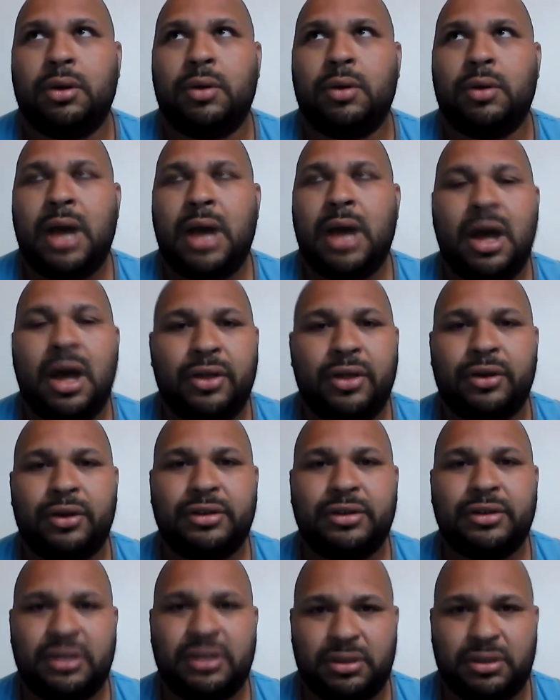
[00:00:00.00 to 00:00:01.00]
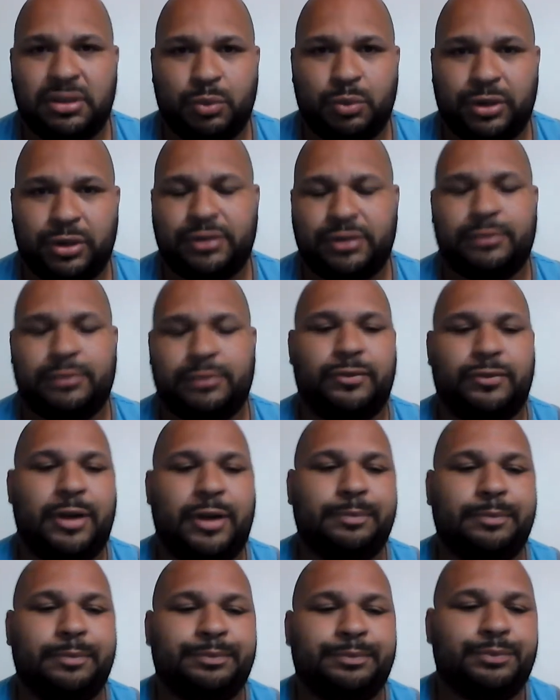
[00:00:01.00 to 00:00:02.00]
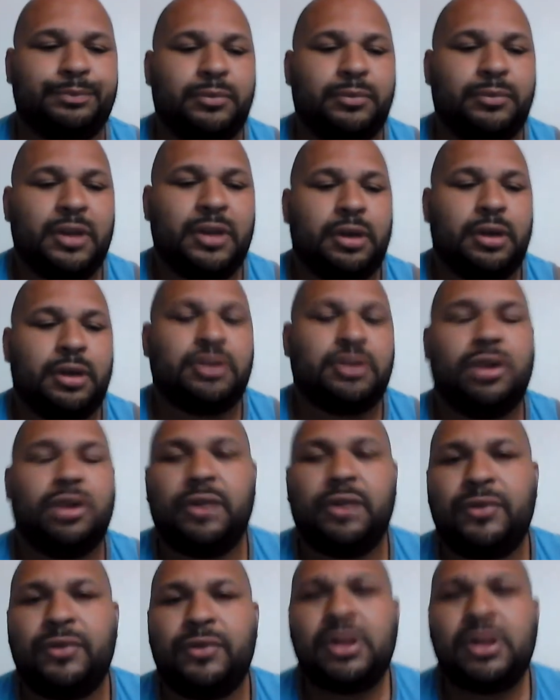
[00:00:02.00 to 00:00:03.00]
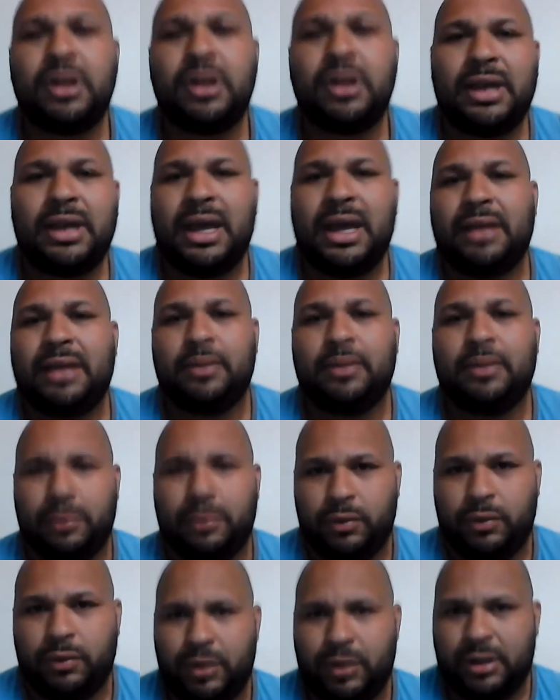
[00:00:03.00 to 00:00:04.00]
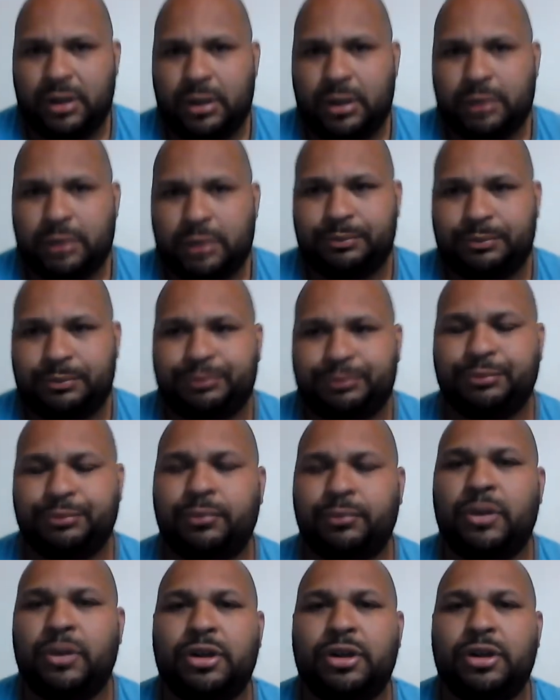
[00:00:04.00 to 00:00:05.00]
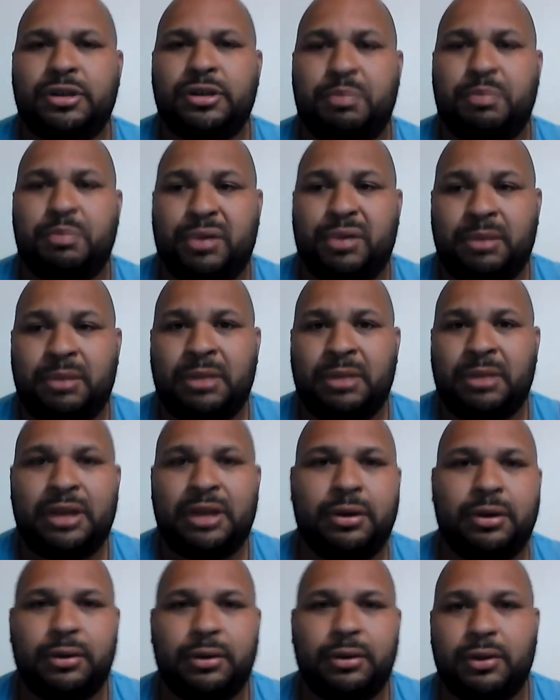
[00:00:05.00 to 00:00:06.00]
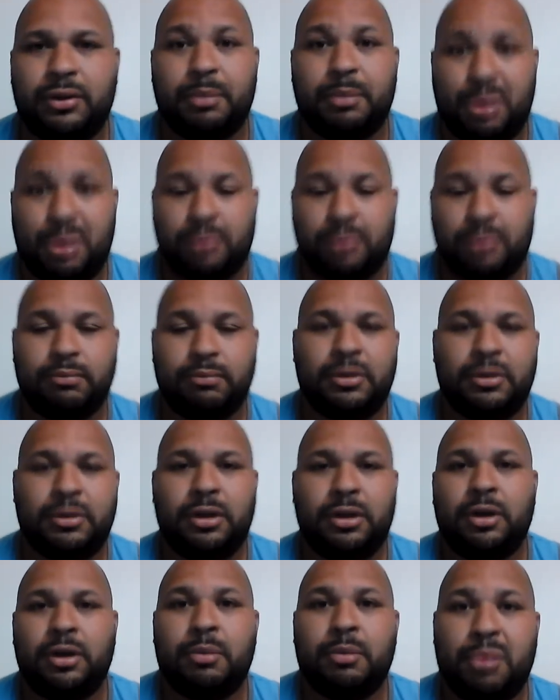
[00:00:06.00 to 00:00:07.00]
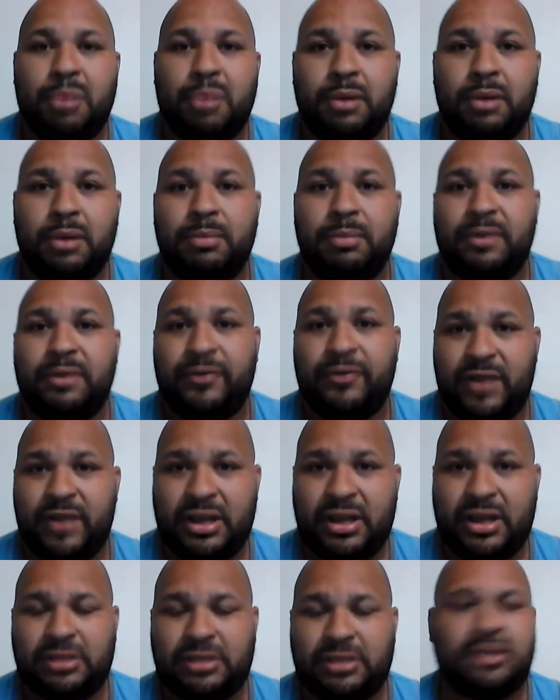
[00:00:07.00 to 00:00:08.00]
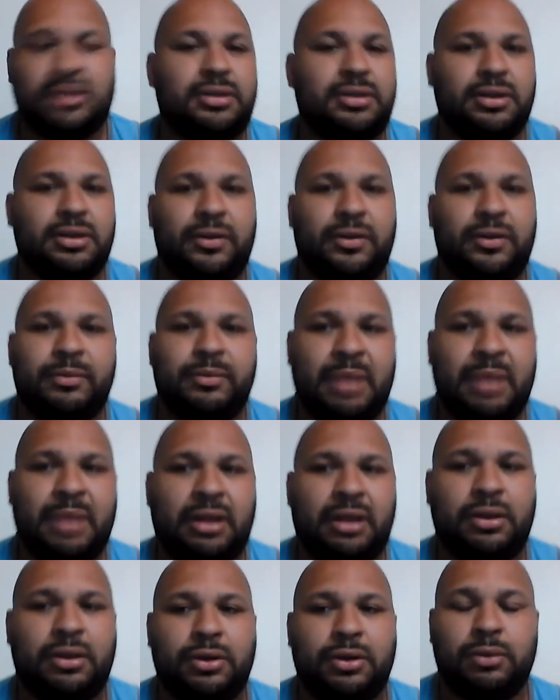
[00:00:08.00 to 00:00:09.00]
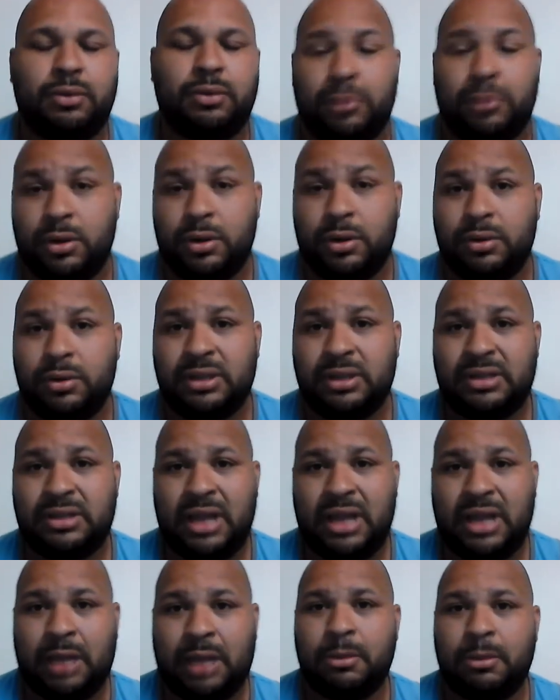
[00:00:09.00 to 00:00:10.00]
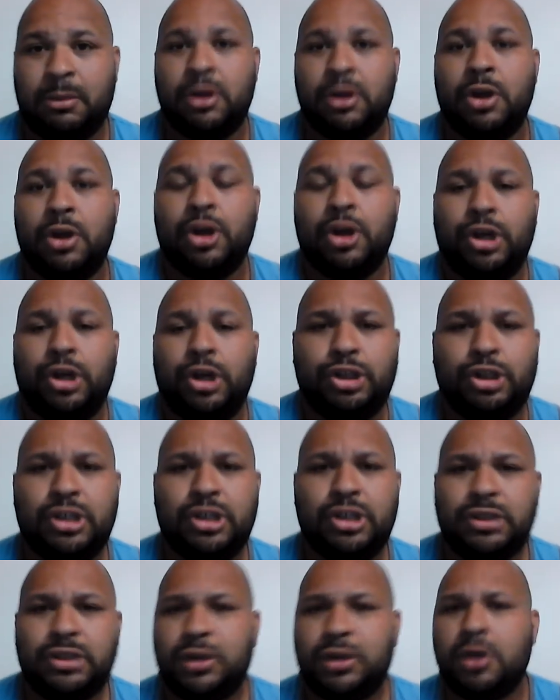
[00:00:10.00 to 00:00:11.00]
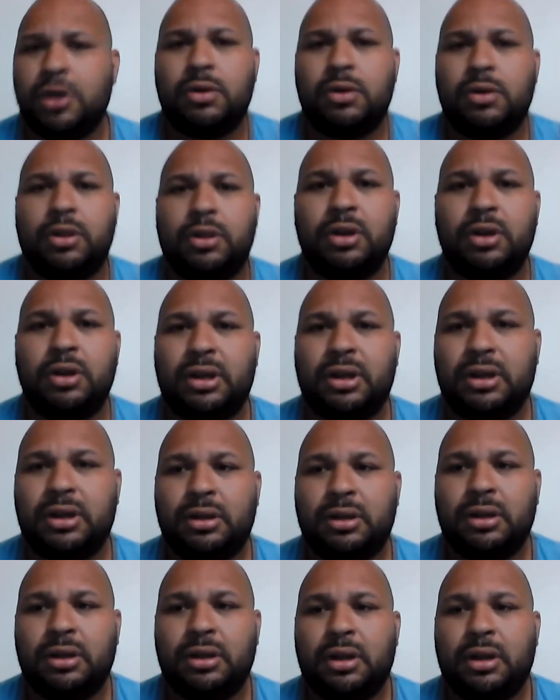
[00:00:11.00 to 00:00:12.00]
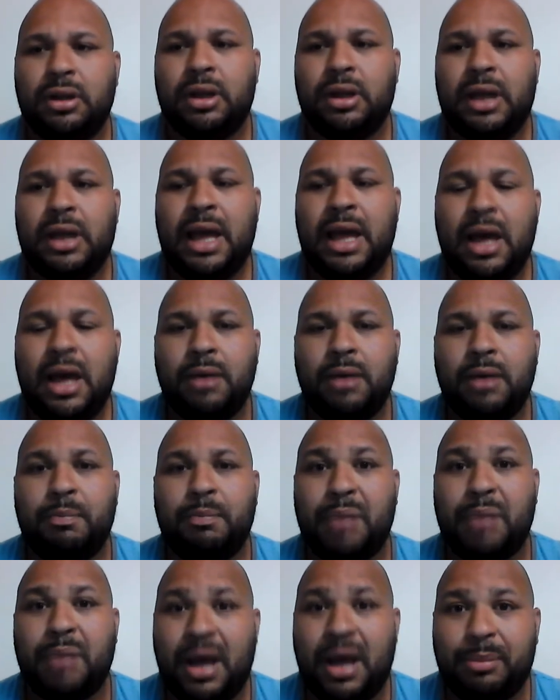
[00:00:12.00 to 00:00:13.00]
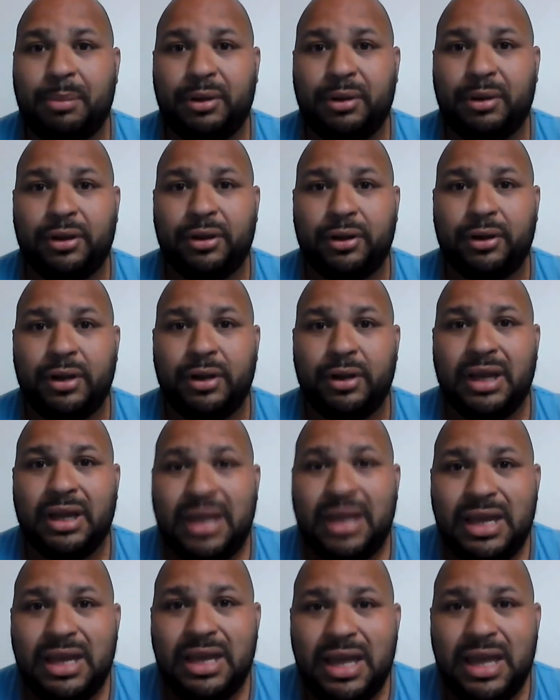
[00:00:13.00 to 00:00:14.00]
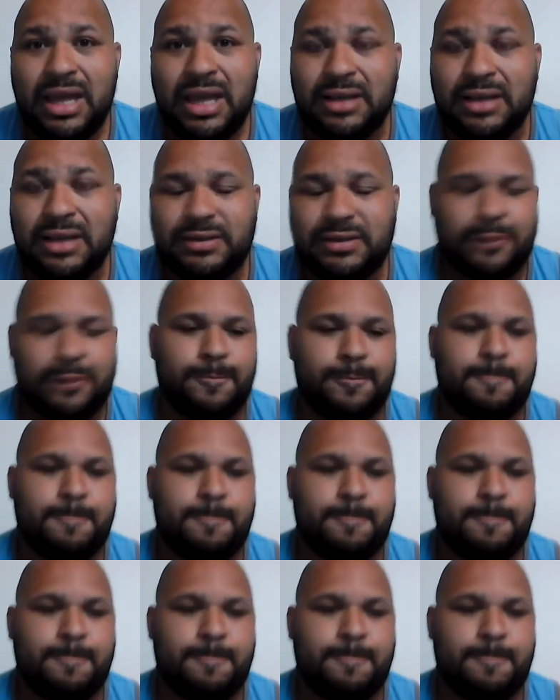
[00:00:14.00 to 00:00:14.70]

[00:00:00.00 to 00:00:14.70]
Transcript: how their system works, right? So if we look at the their supreme leader, the Pope, Pope Francis, if many don't know his name, just go look how popular he is.